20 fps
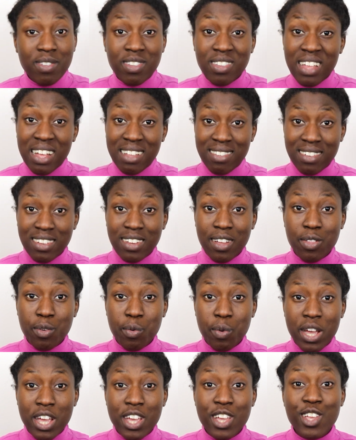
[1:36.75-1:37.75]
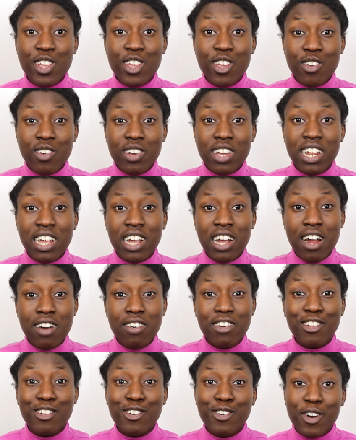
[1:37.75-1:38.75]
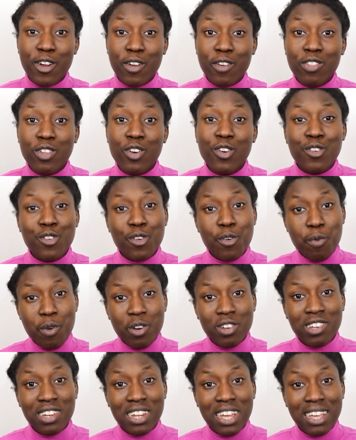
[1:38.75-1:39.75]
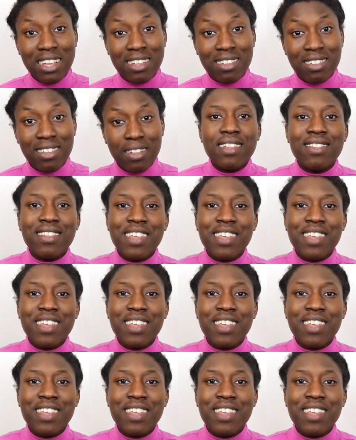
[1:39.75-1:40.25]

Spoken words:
So that's another way you can encourage growth on your wash days.